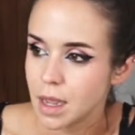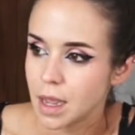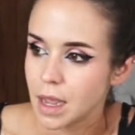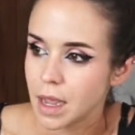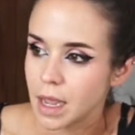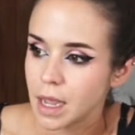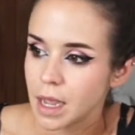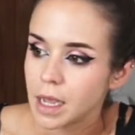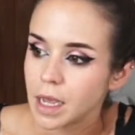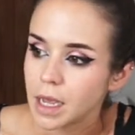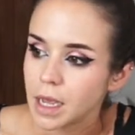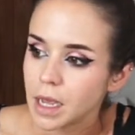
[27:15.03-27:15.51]

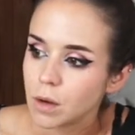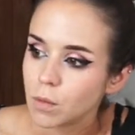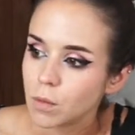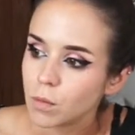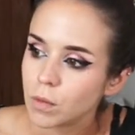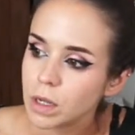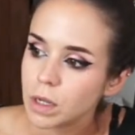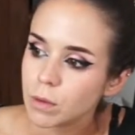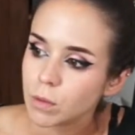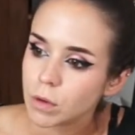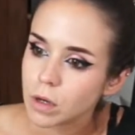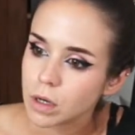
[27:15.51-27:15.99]
And
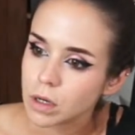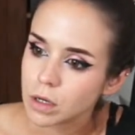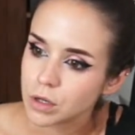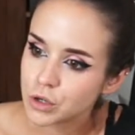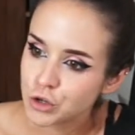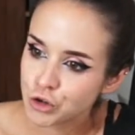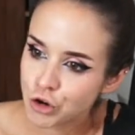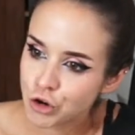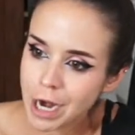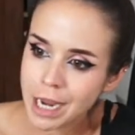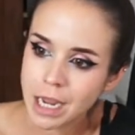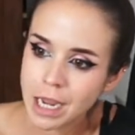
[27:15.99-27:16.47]
we were
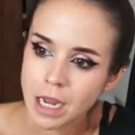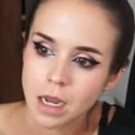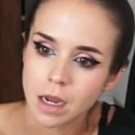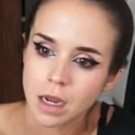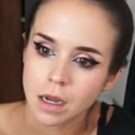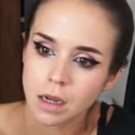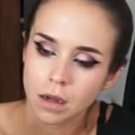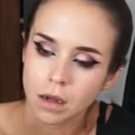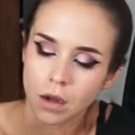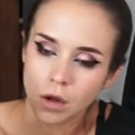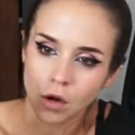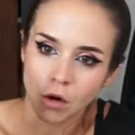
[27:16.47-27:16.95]

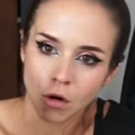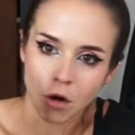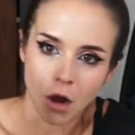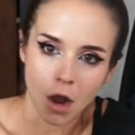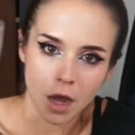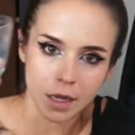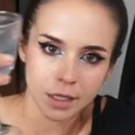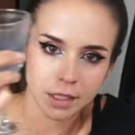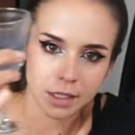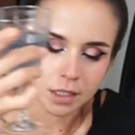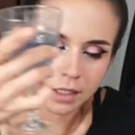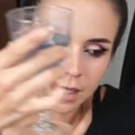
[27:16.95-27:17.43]
trekking
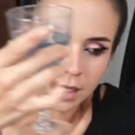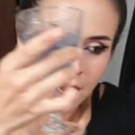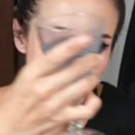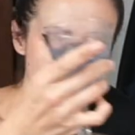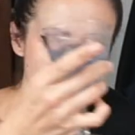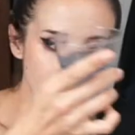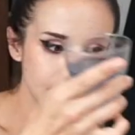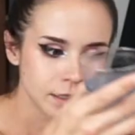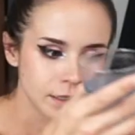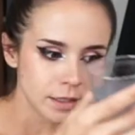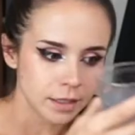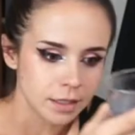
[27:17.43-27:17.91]
across the
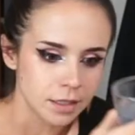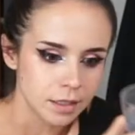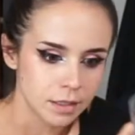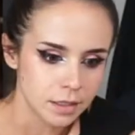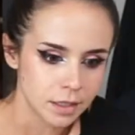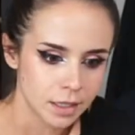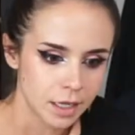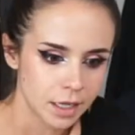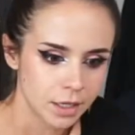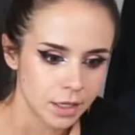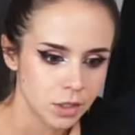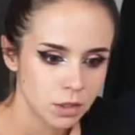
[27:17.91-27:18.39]
island to
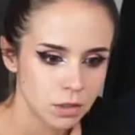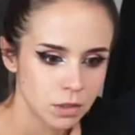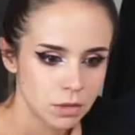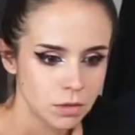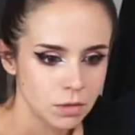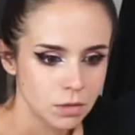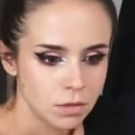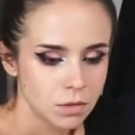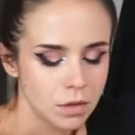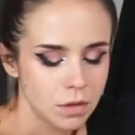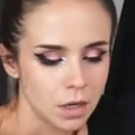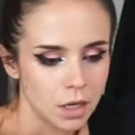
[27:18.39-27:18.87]
get
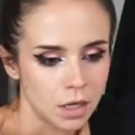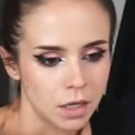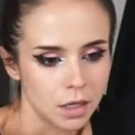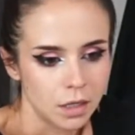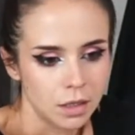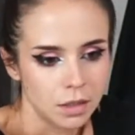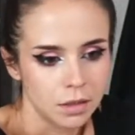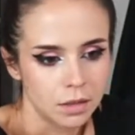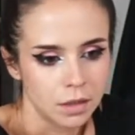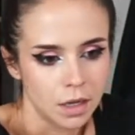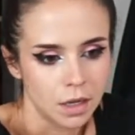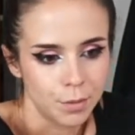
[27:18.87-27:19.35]
to
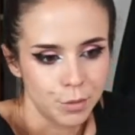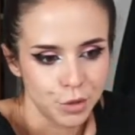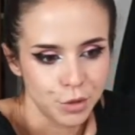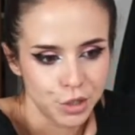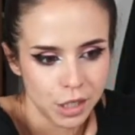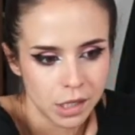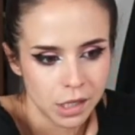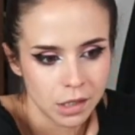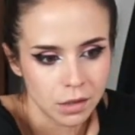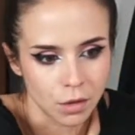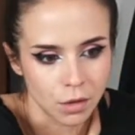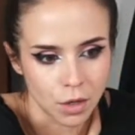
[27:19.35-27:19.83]
a
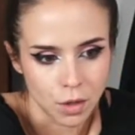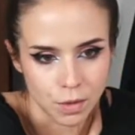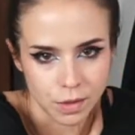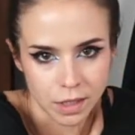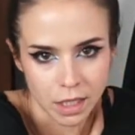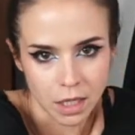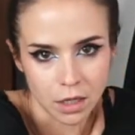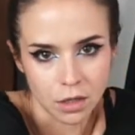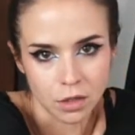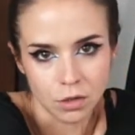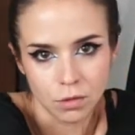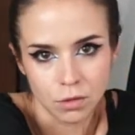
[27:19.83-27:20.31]
particular
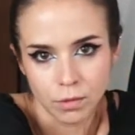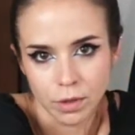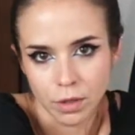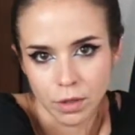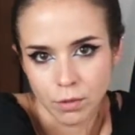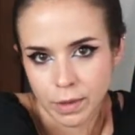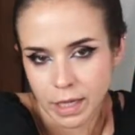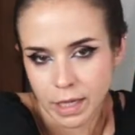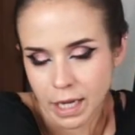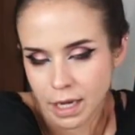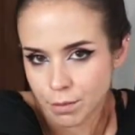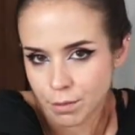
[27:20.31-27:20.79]
hotel where
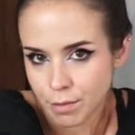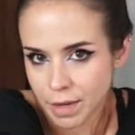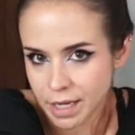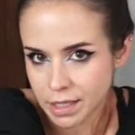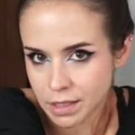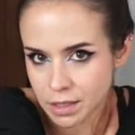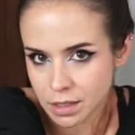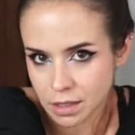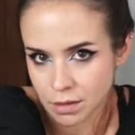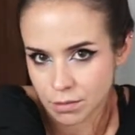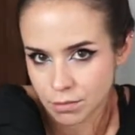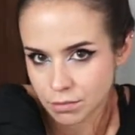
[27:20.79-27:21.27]
we had
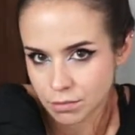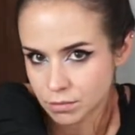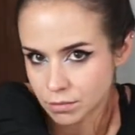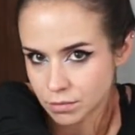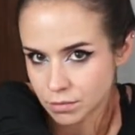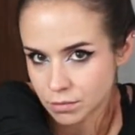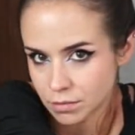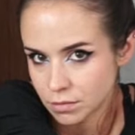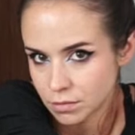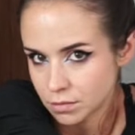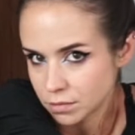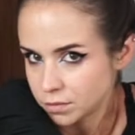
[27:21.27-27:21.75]
met some
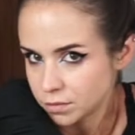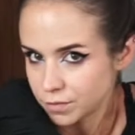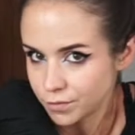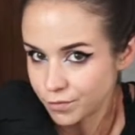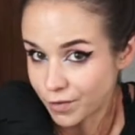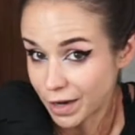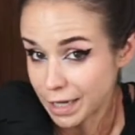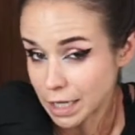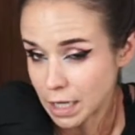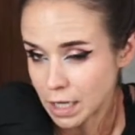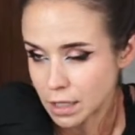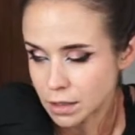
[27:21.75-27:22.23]

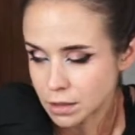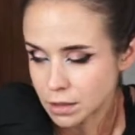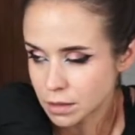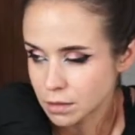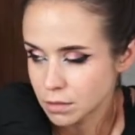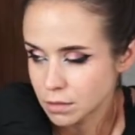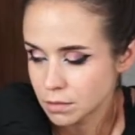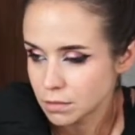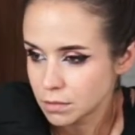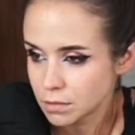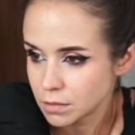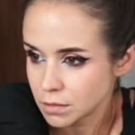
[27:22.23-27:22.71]
Vikings.
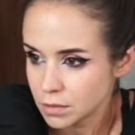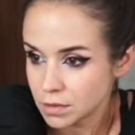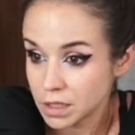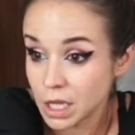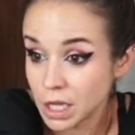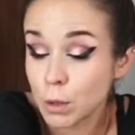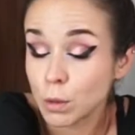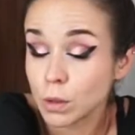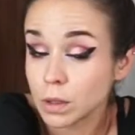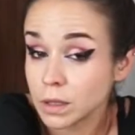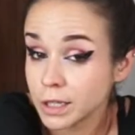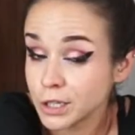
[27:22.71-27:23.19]
They
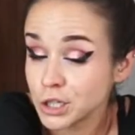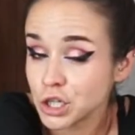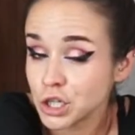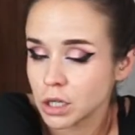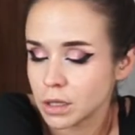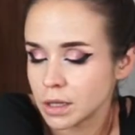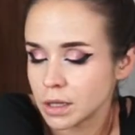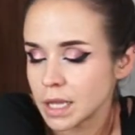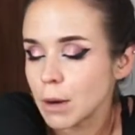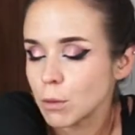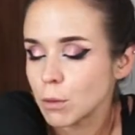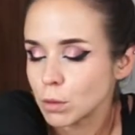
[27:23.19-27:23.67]
were
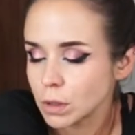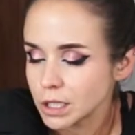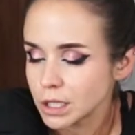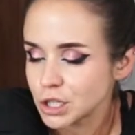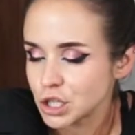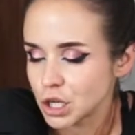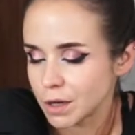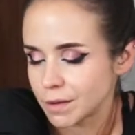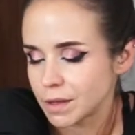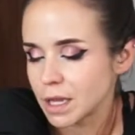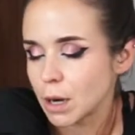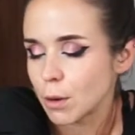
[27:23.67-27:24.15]
legit. They
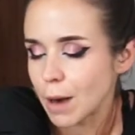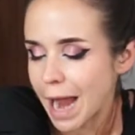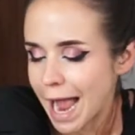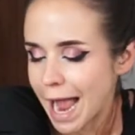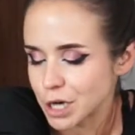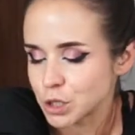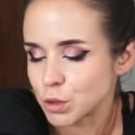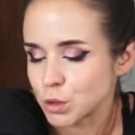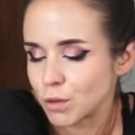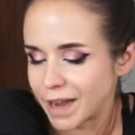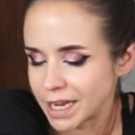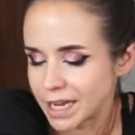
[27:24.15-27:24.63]
were
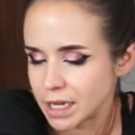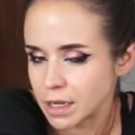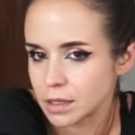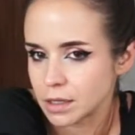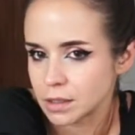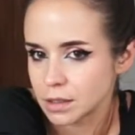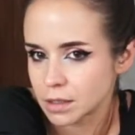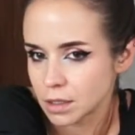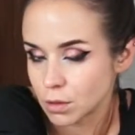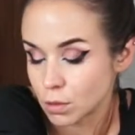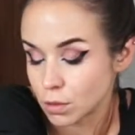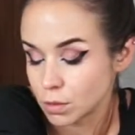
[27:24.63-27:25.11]
actual
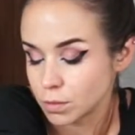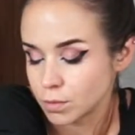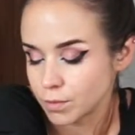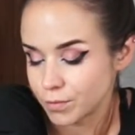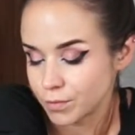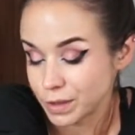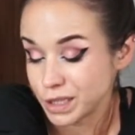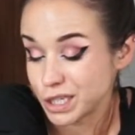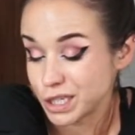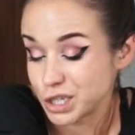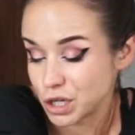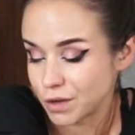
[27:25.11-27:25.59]
Vikings. They were
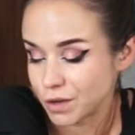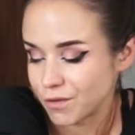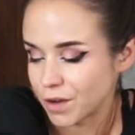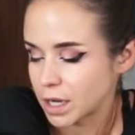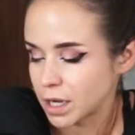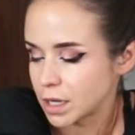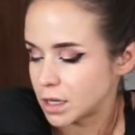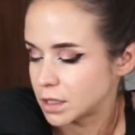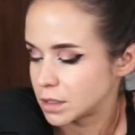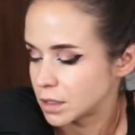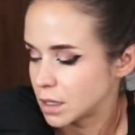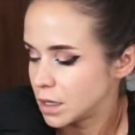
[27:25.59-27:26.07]
legit
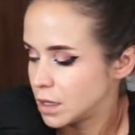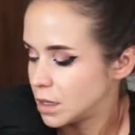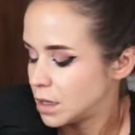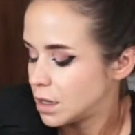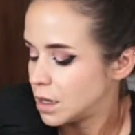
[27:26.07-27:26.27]
Vikings.